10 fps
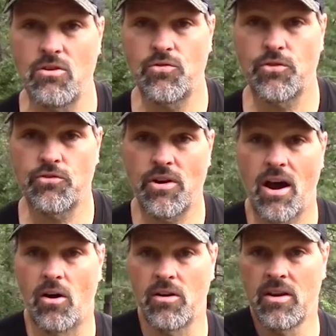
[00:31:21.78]
use for
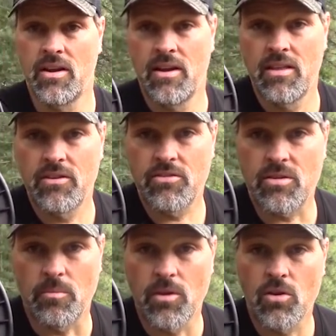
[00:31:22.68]
trout. There's
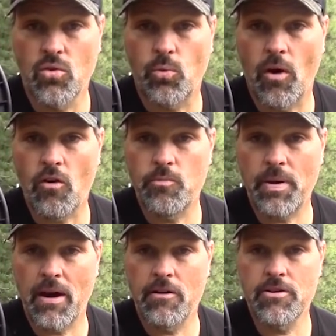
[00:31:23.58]
some
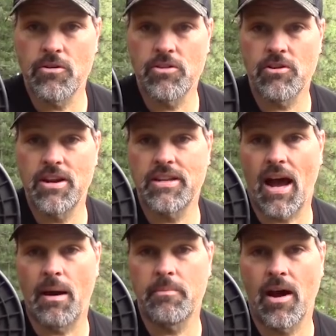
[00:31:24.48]
12-pound Yozuri
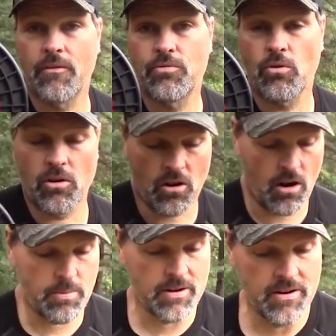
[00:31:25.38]
top knot
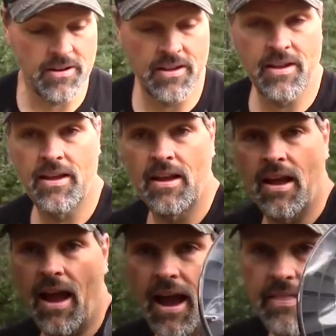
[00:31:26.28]
fluorocarbon,
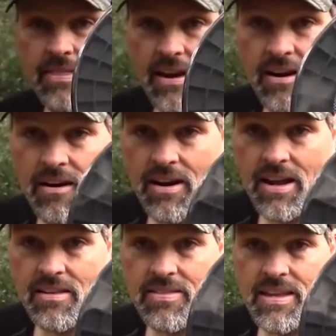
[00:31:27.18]
and there
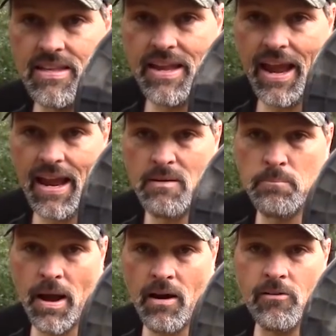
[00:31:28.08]
is the
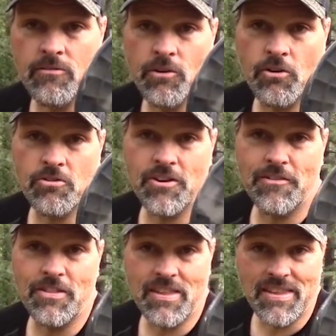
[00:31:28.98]
10-pound version
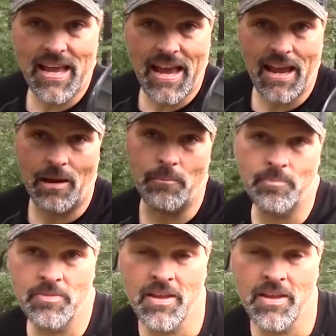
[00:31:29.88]
of the same.